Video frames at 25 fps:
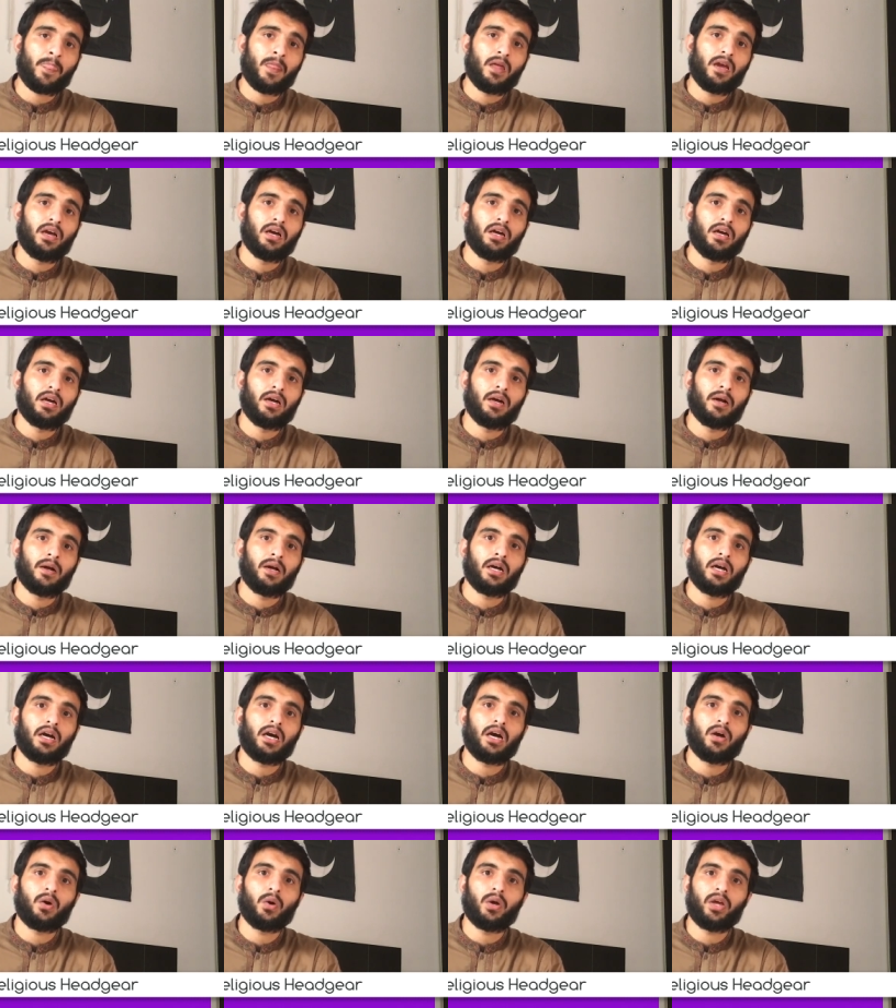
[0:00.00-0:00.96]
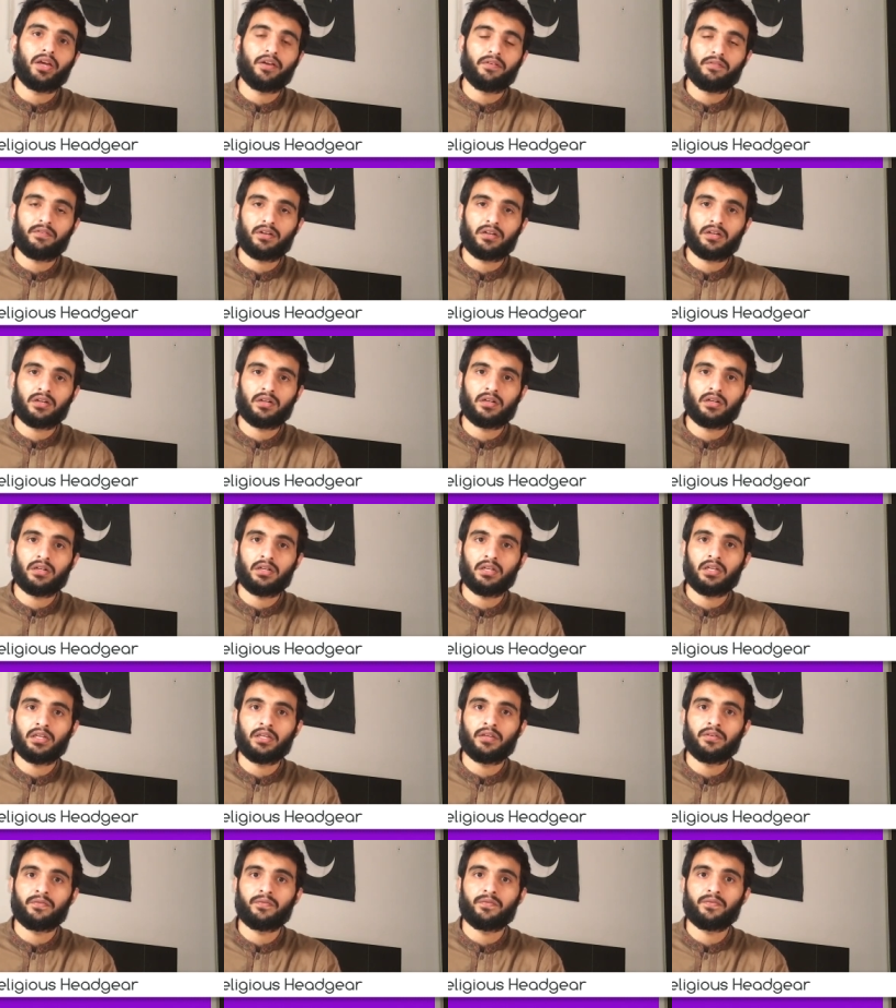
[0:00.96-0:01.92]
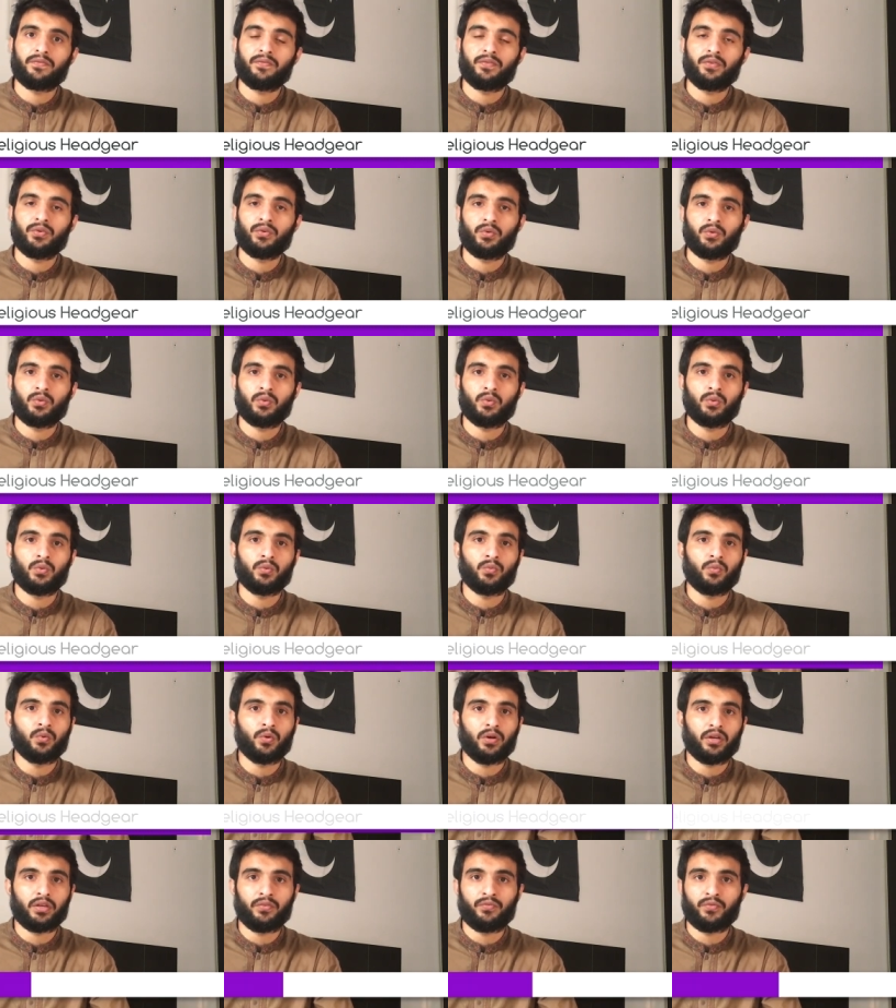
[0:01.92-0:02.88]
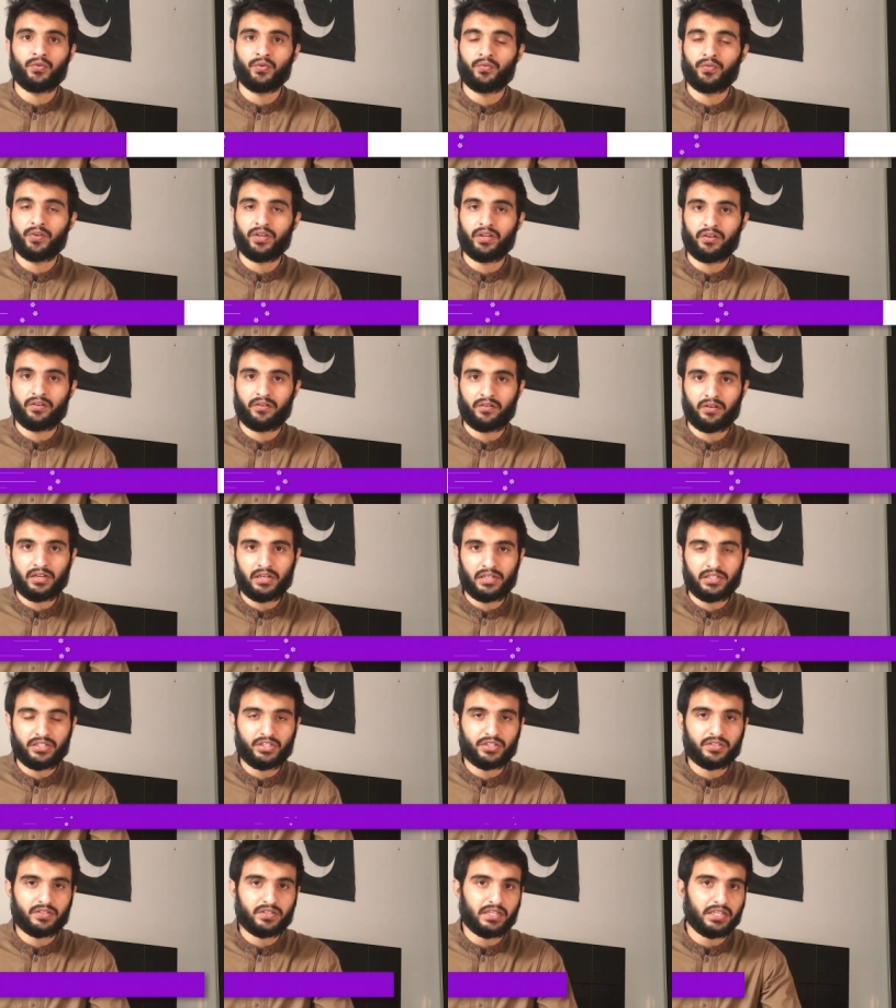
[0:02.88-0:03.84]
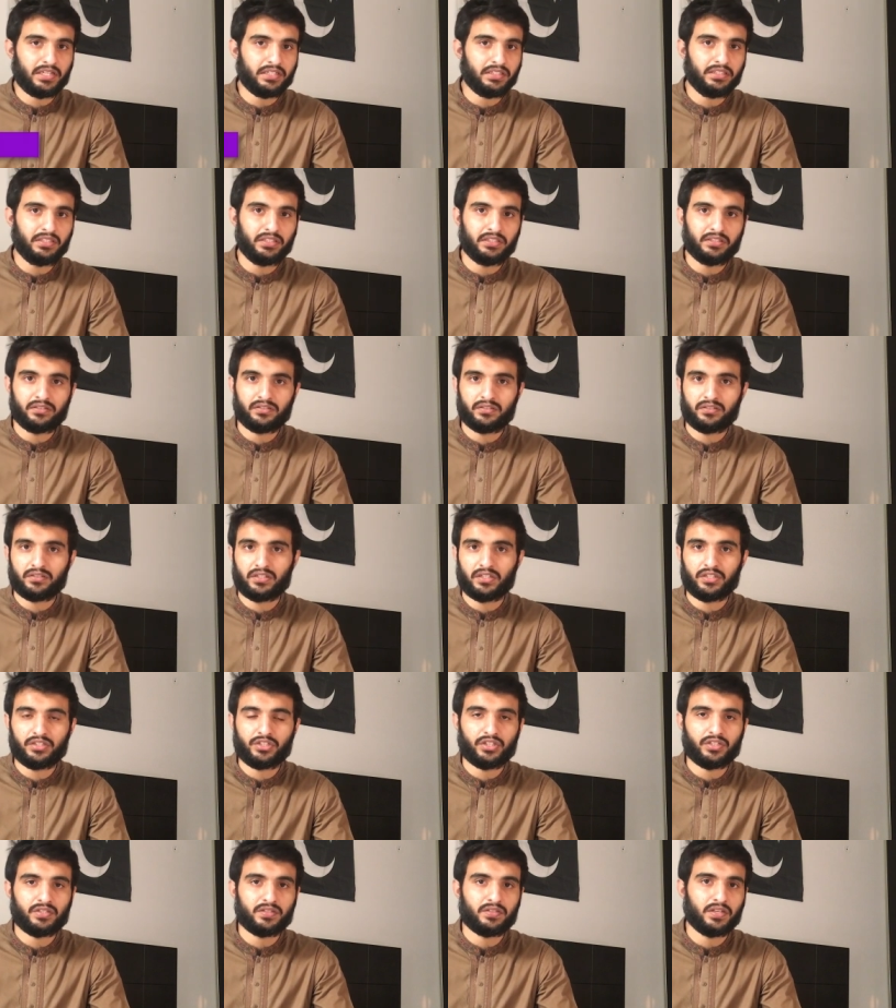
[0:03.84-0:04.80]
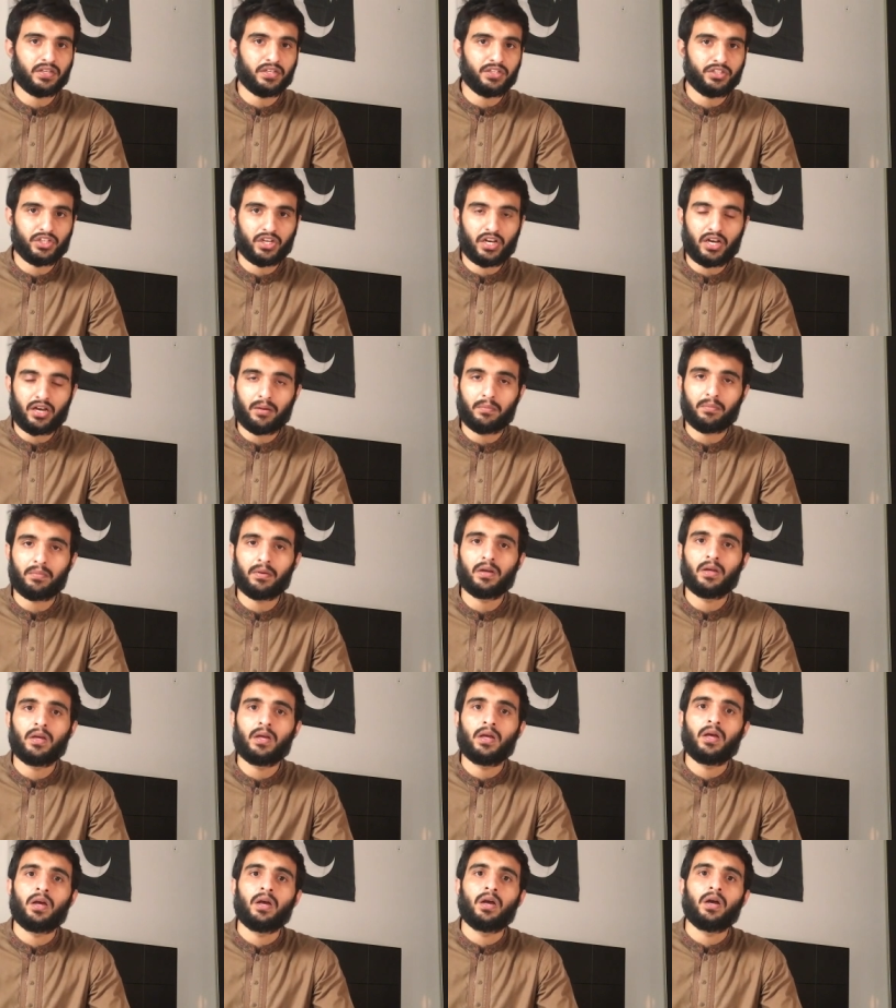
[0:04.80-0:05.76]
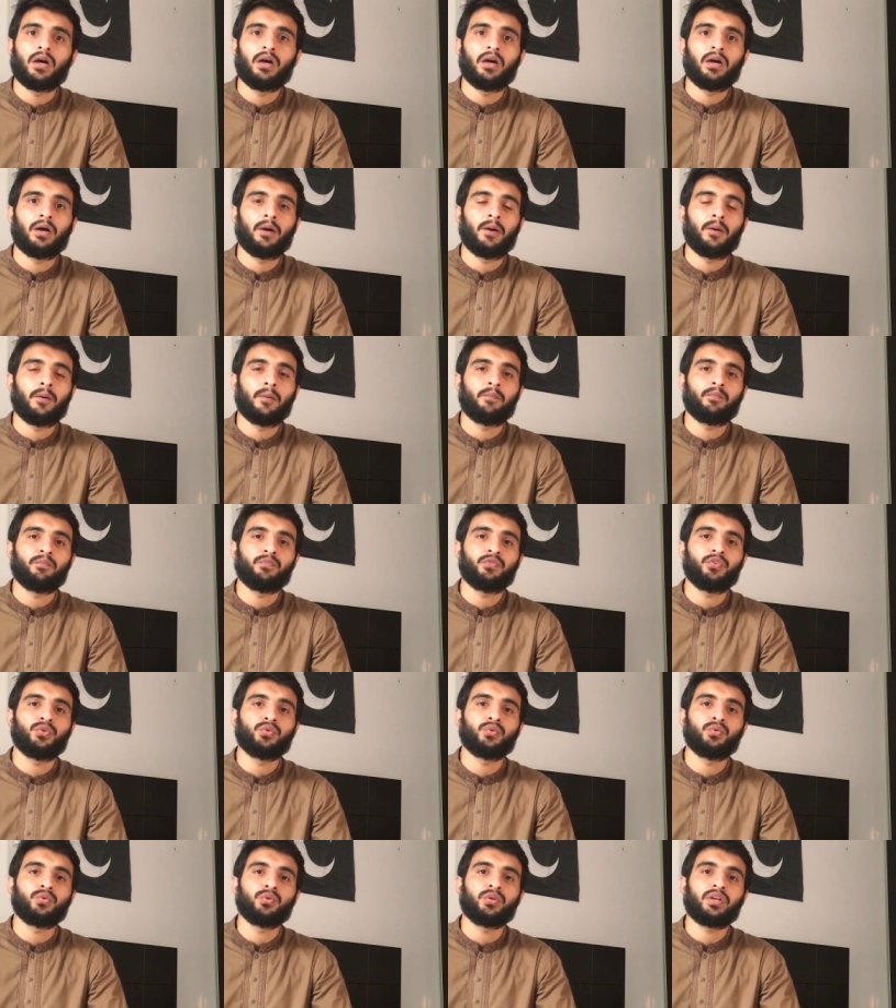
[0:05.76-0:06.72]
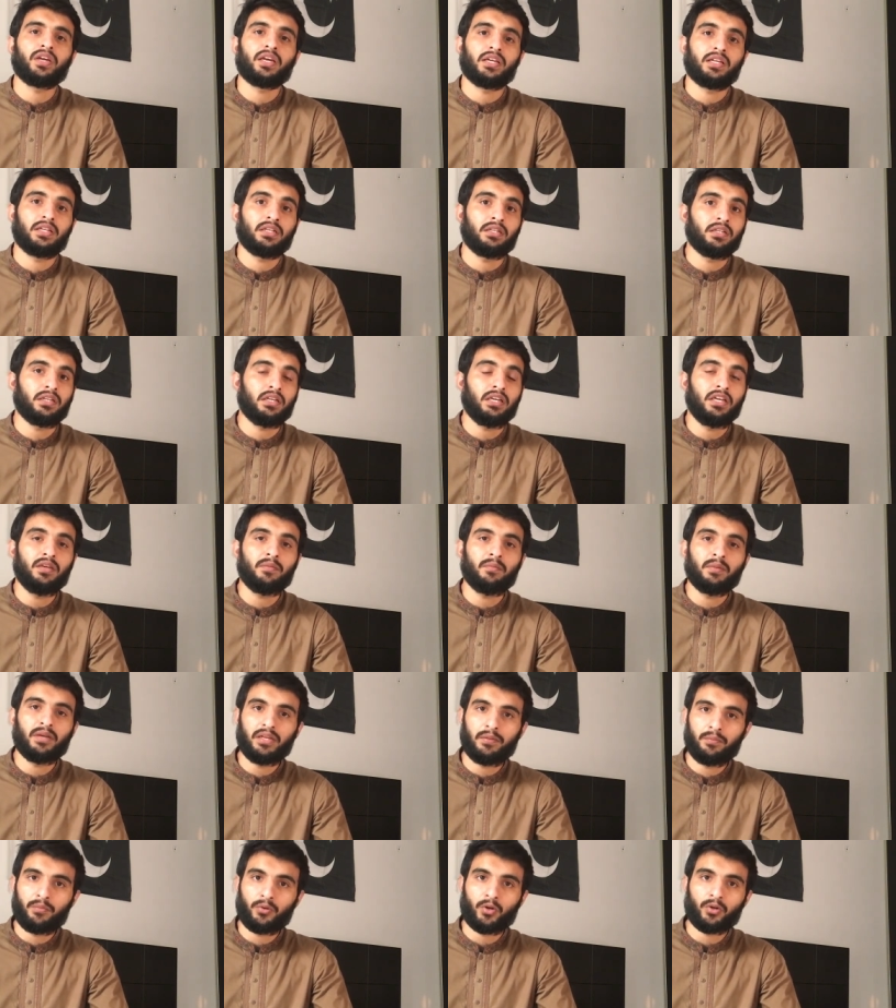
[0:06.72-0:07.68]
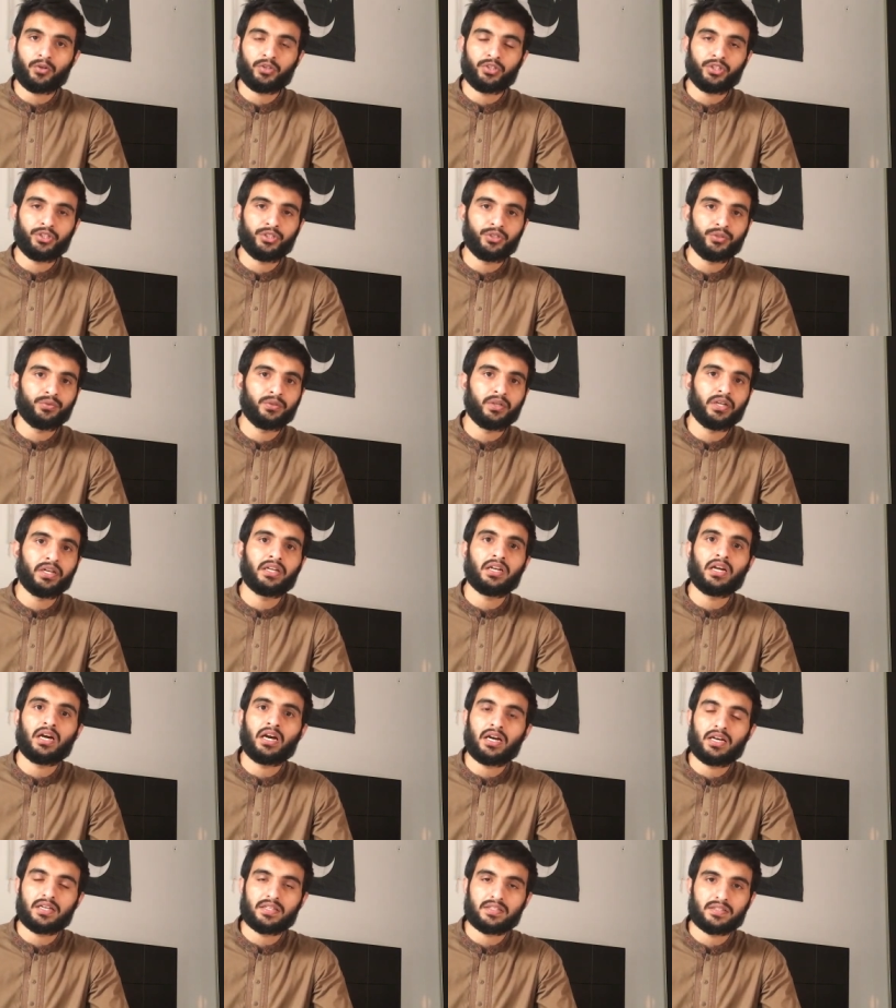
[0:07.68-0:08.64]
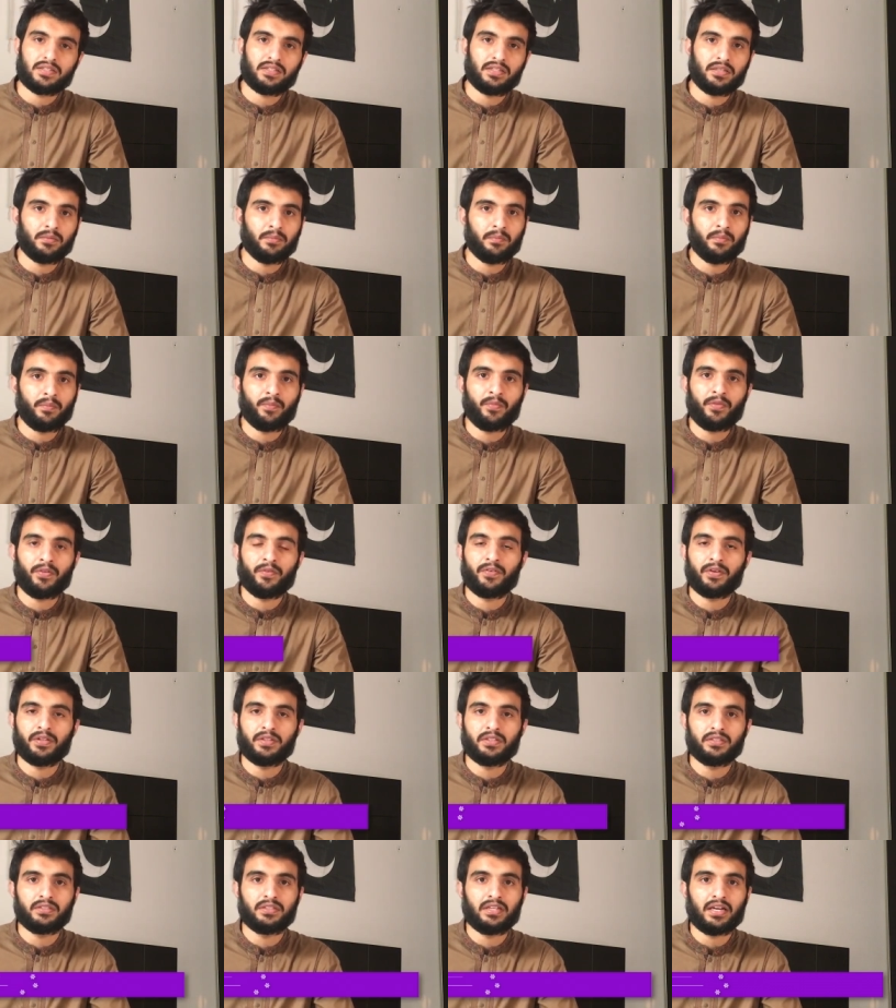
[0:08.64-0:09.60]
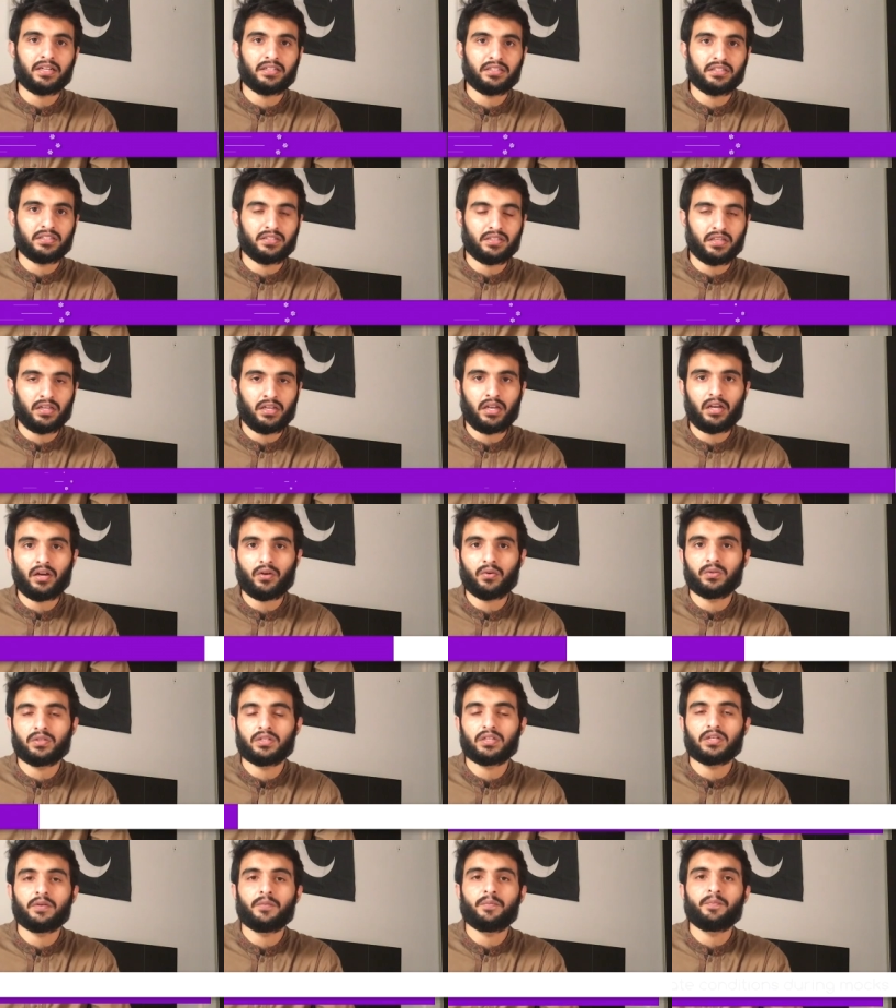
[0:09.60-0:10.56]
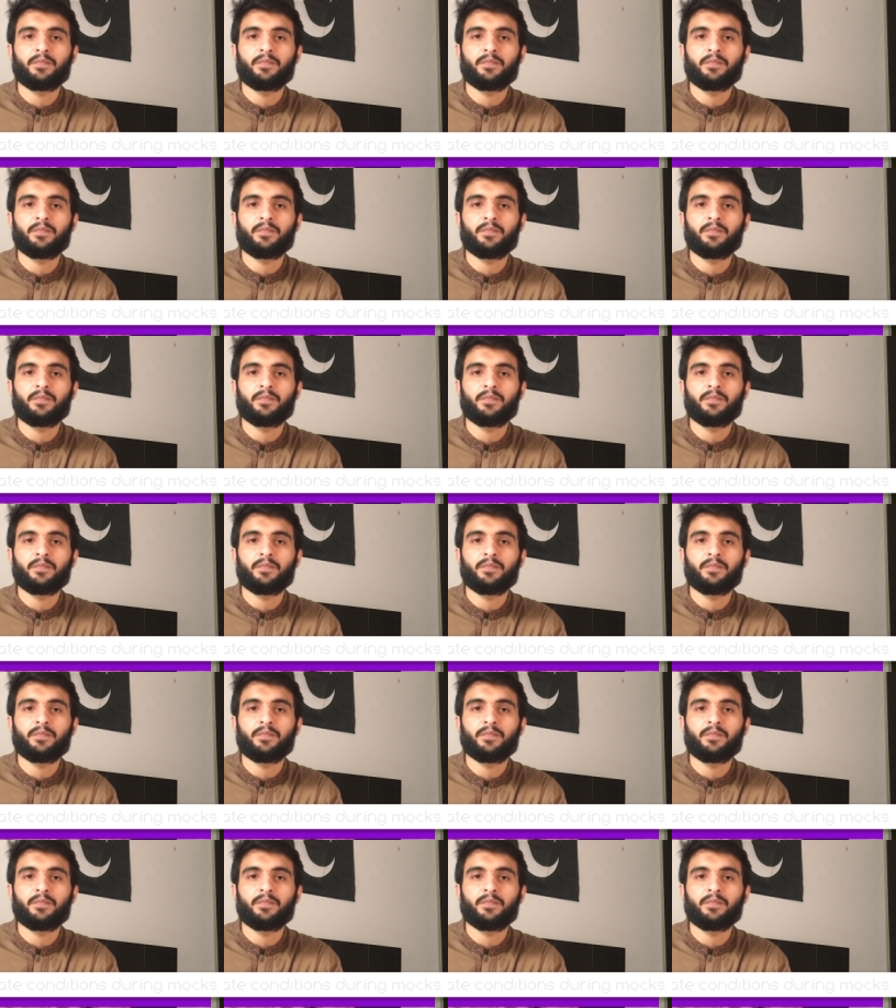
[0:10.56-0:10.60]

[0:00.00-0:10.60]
However, if you wear religious headgear such as hijab, you can email ProctorU and ask them whether that is allowed,